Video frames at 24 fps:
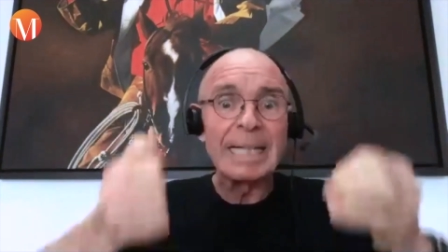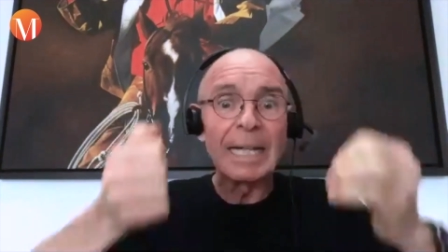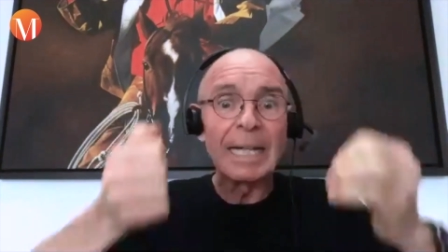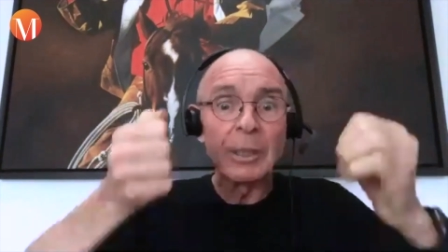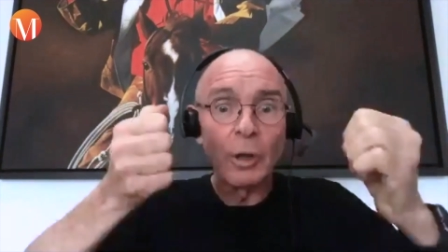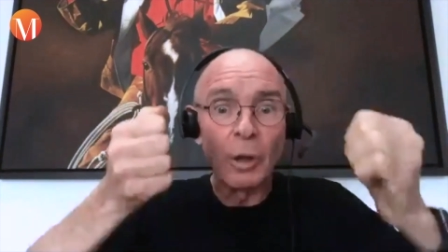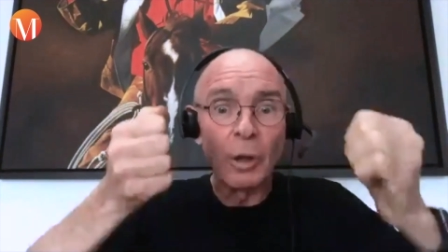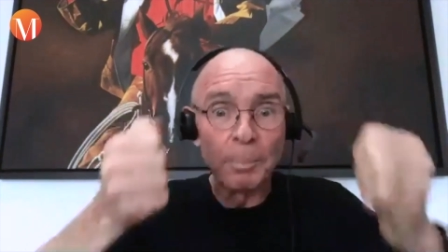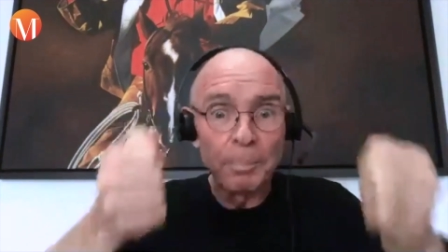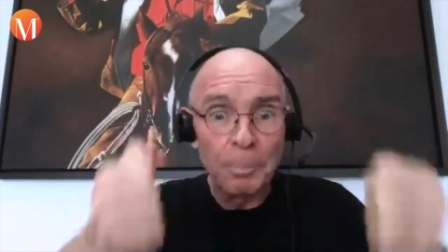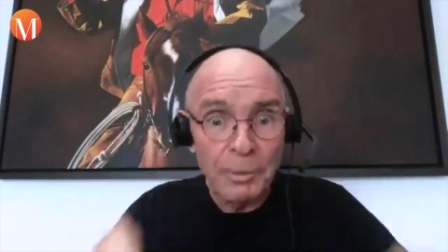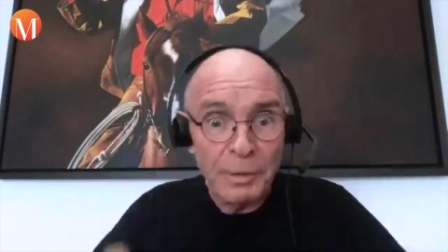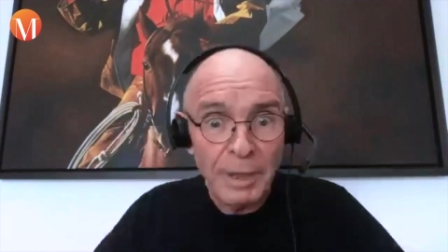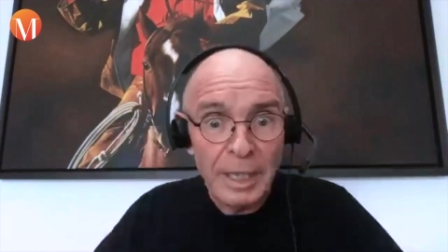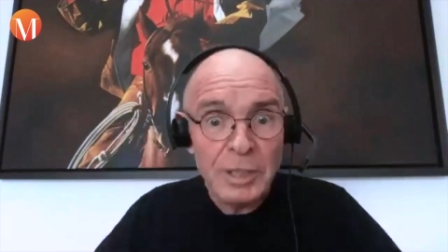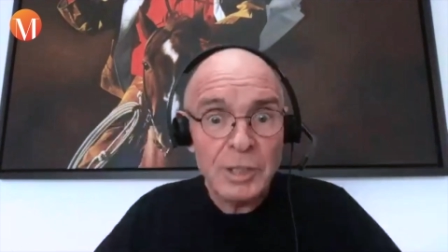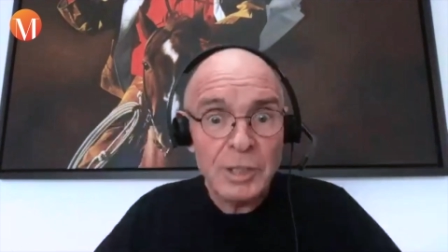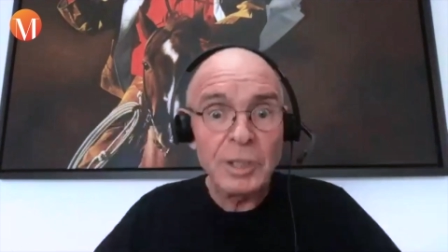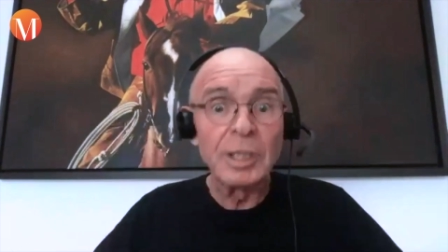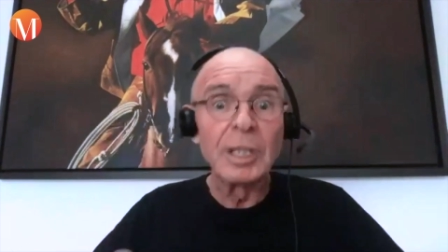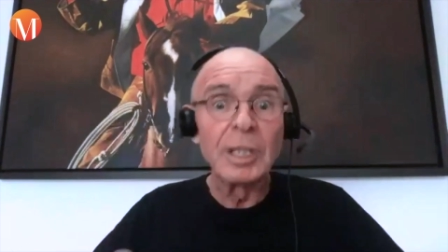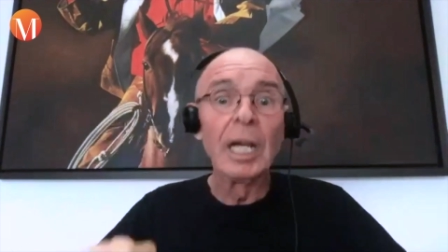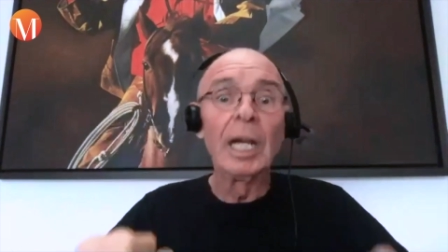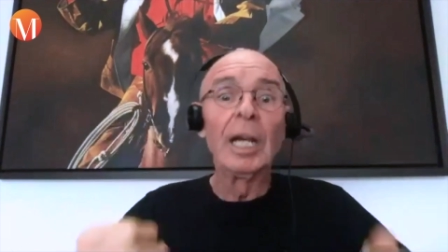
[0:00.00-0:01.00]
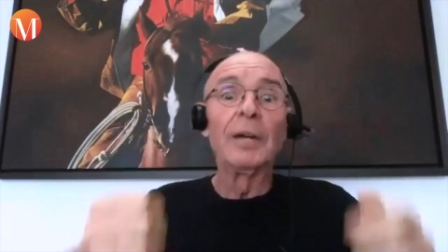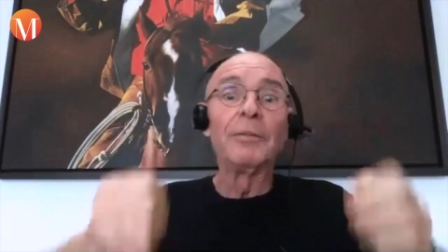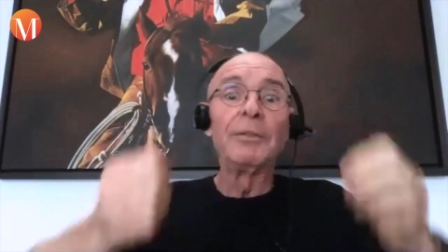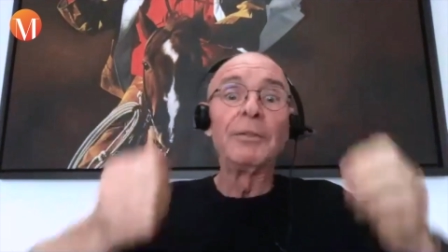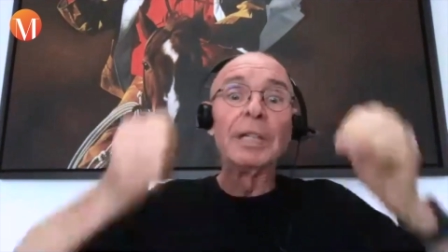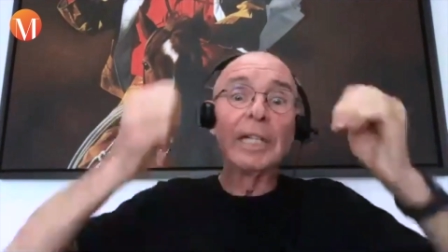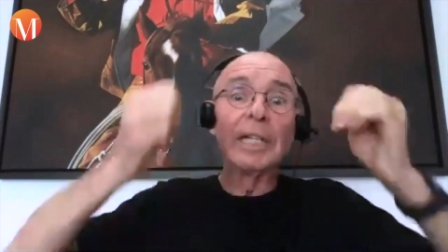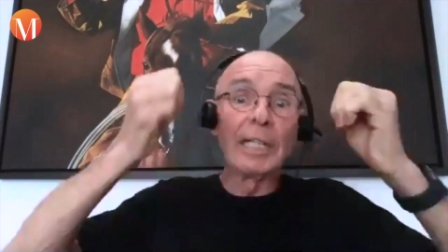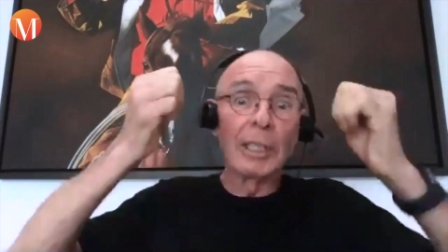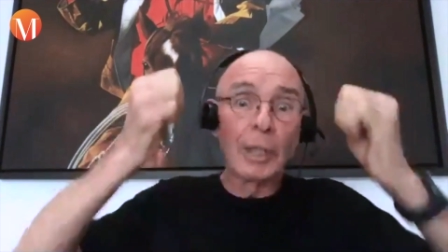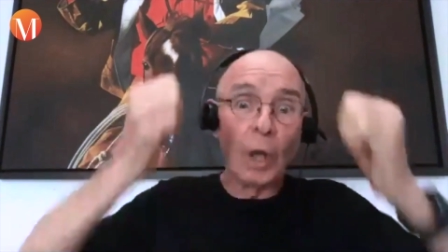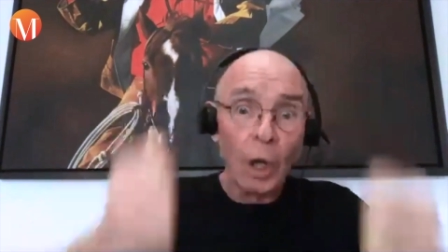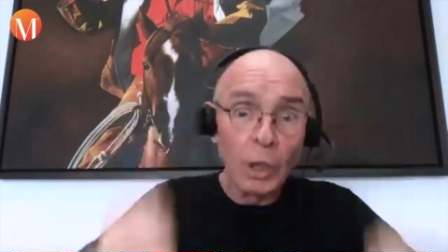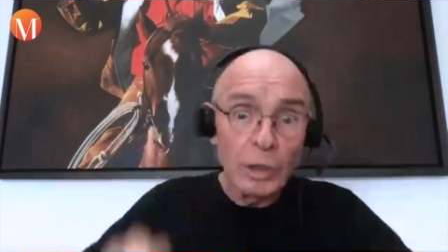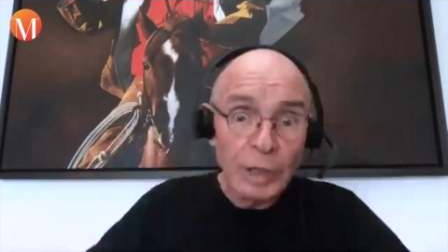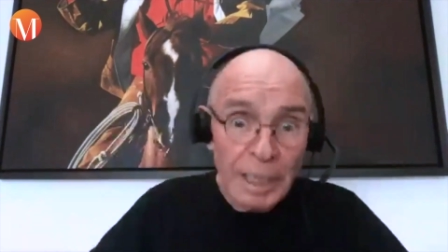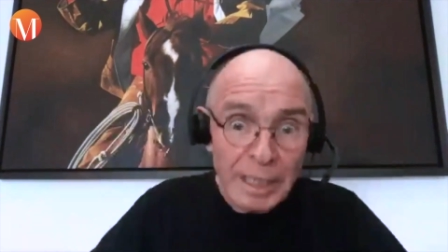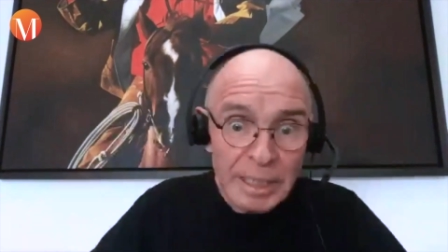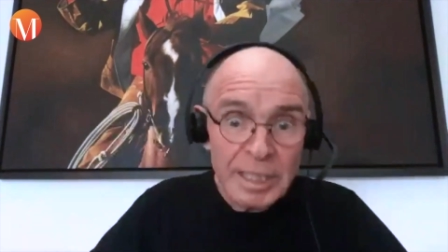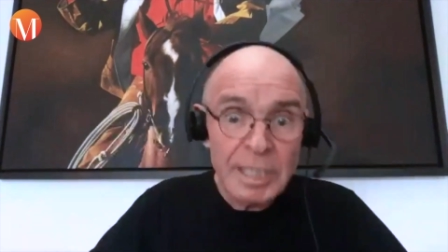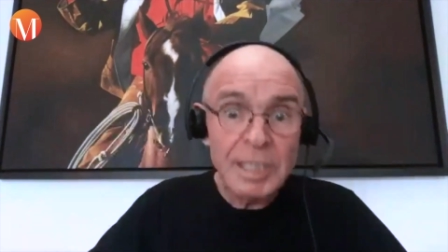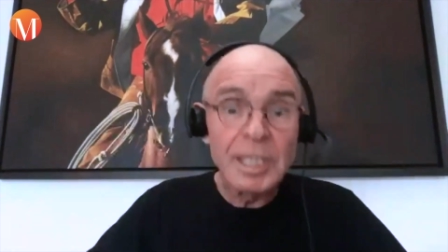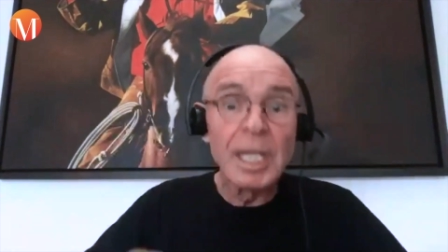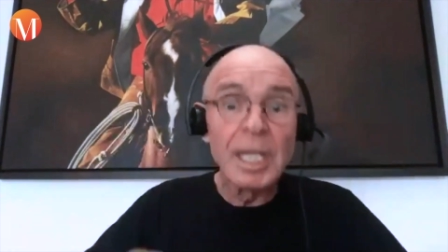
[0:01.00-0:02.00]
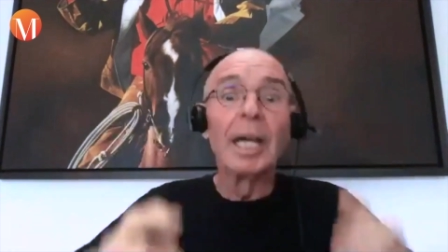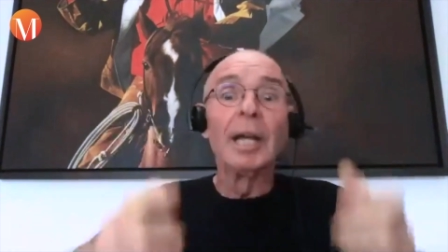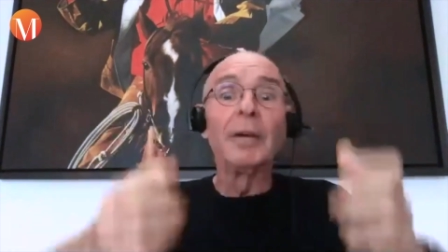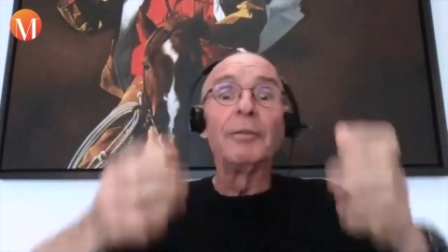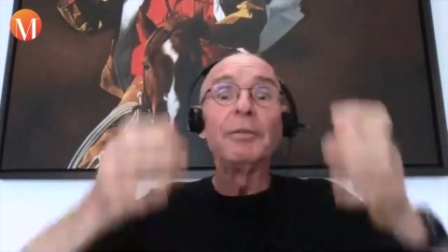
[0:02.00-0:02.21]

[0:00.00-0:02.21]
like corporation. We need audits.